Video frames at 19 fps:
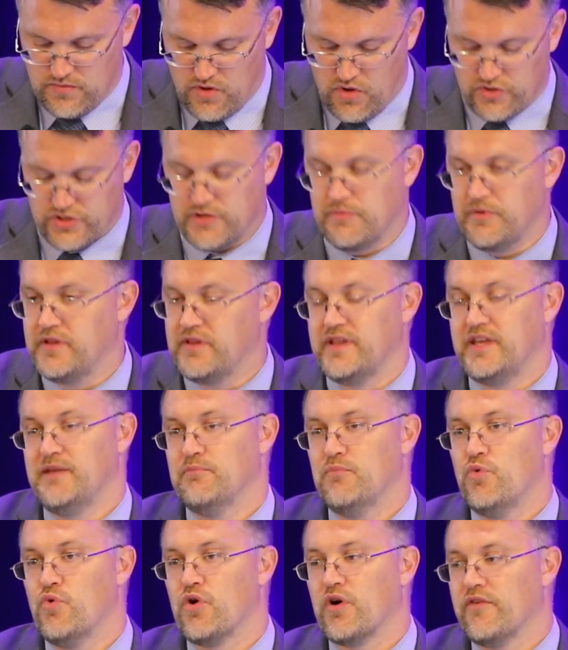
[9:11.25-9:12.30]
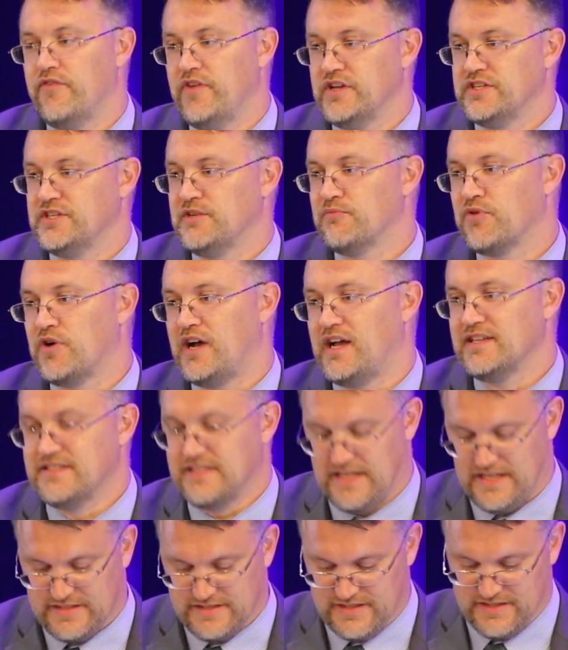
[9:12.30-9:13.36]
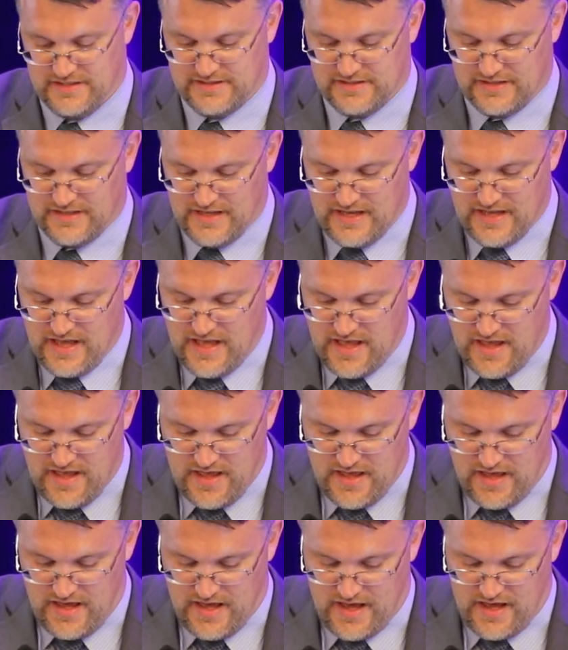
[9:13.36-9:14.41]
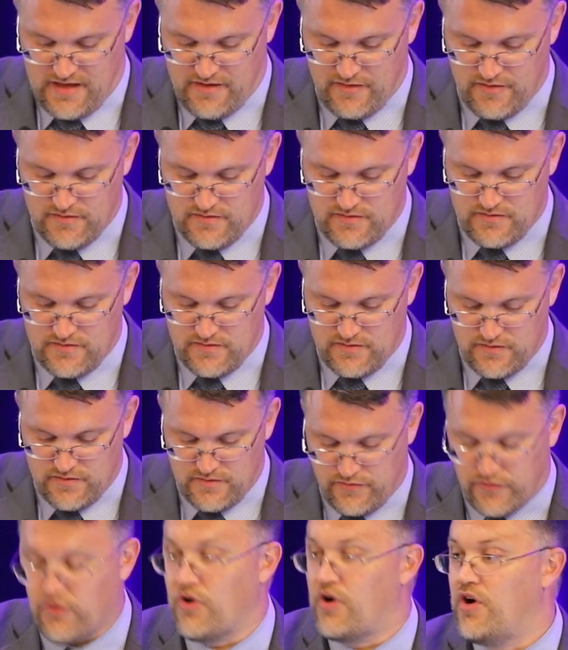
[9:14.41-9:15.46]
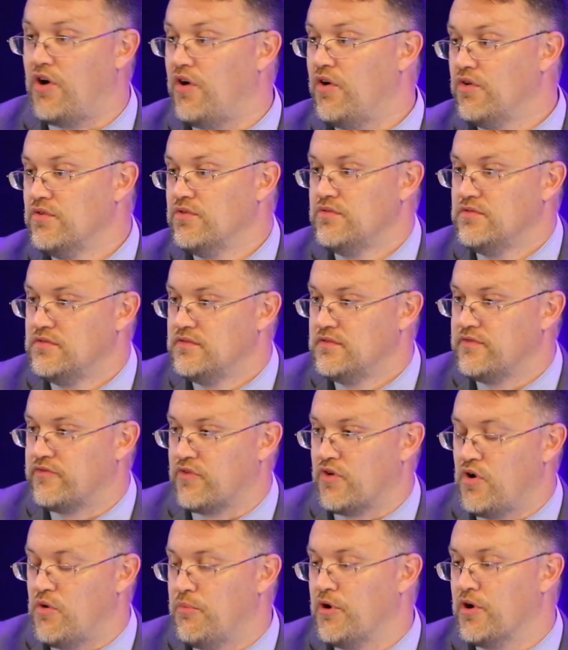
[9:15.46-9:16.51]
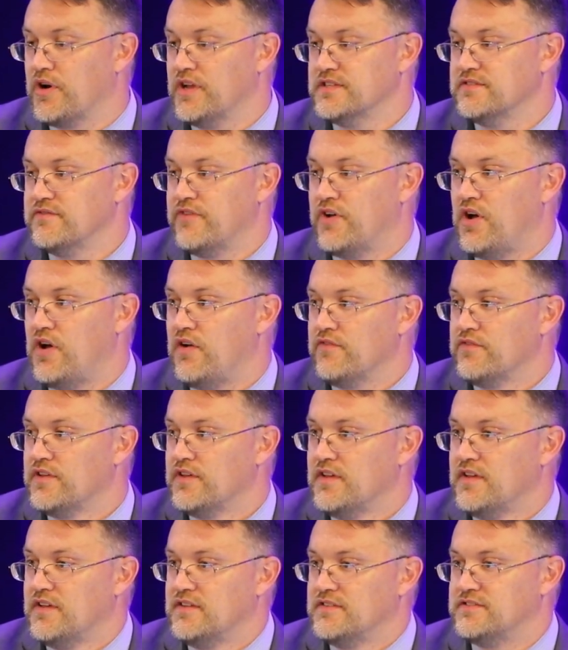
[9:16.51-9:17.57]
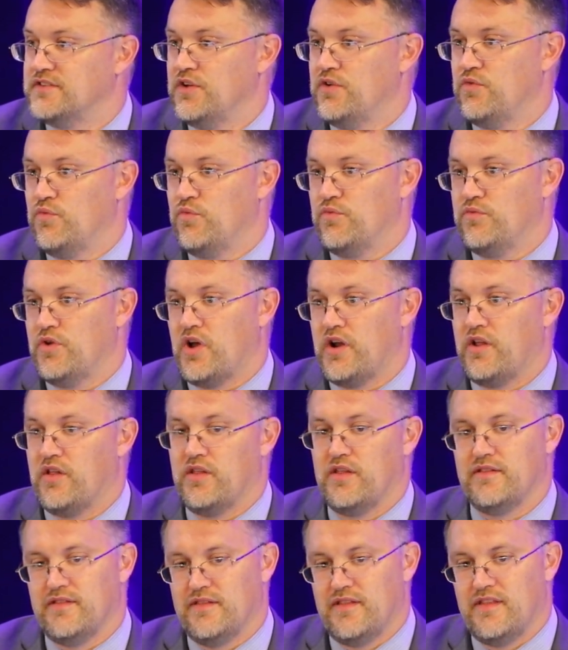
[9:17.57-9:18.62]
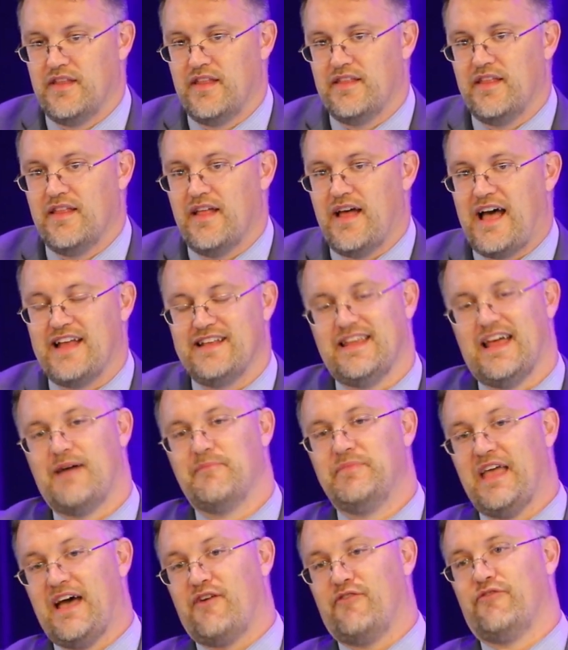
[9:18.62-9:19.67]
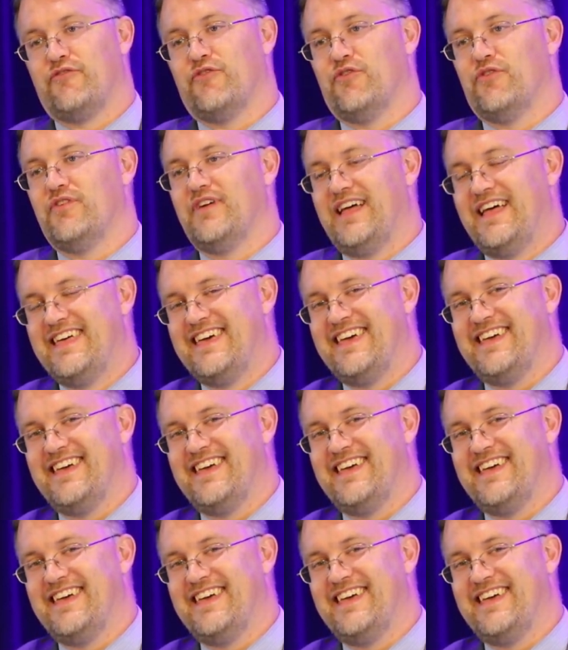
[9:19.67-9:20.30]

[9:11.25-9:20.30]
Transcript: ultimately more efficient processes for all parties involved. So I'm doubtful.